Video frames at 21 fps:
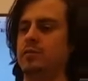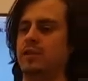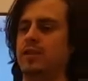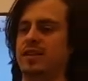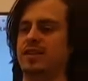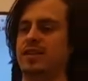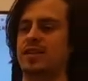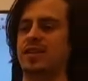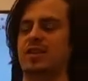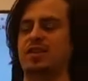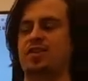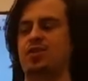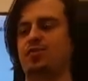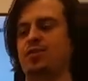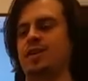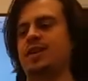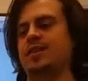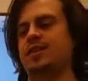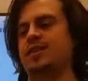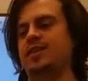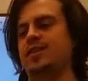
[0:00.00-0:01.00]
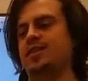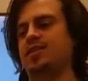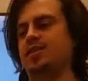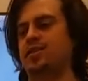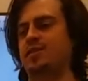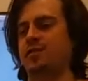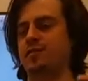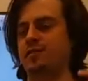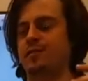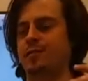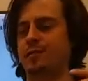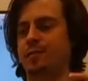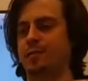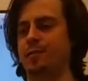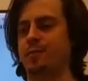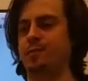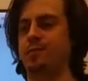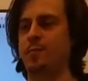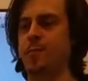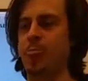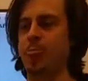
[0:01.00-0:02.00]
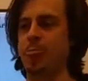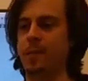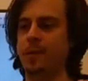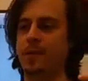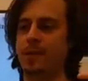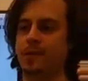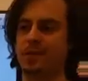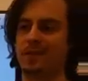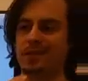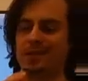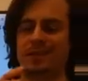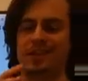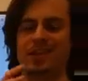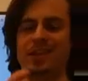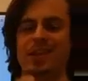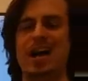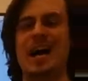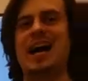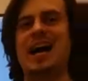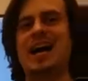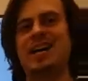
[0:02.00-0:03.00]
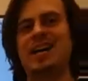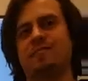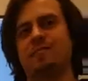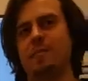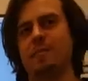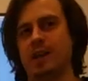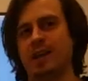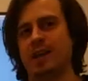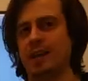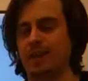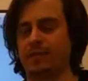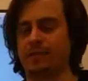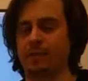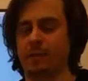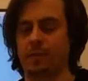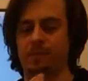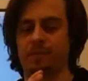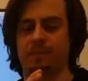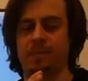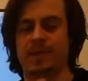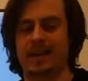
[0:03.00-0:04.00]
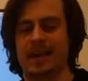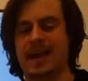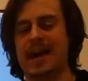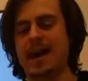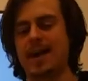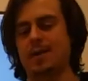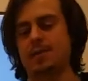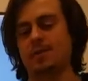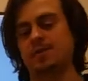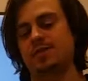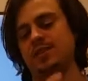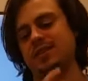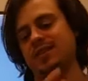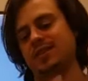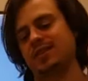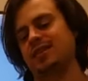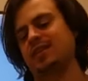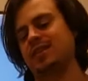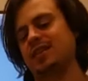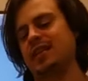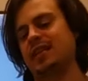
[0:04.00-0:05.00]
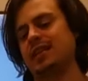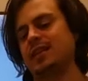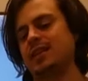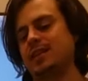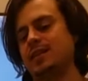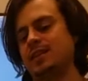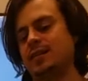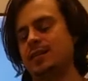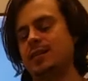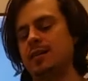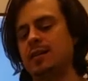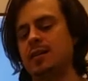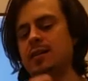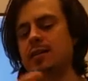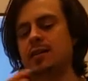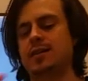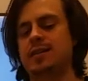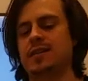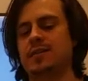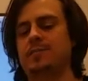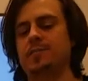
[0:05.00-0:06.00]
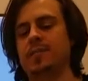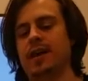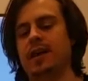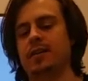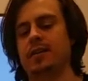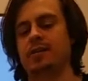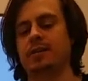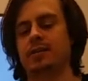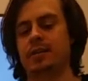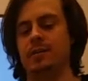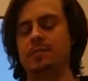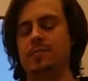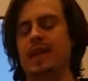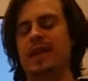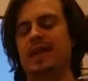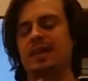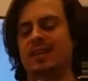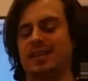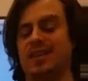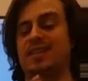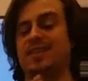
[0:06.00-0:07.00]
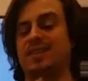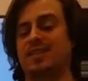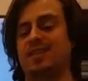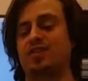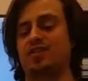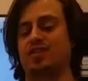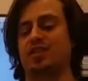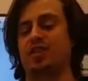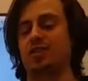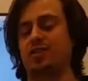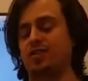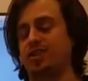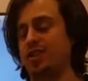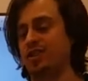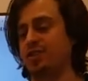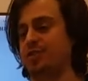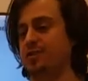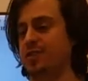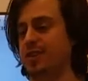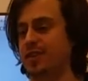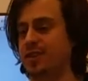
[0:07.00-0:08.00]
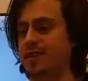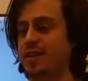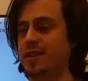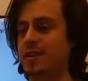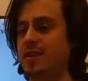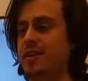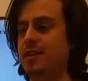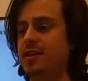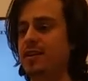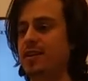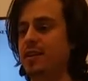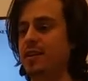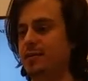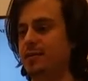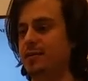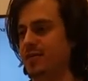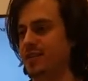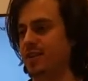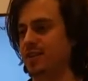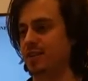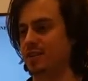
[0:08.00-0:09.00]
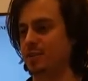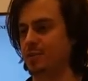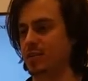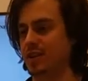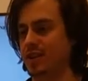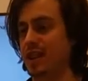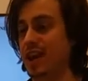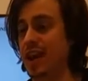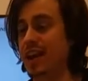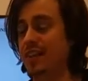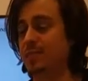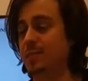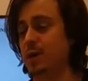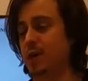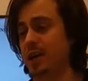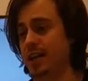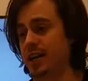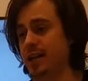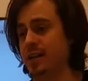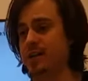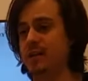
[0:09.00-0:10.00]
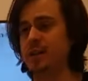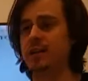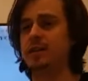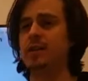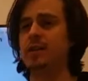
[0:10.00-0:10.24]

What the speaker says: This transition from live money, from cows and seed, to metal. It makes sense to charge interest if you're dealing with live money,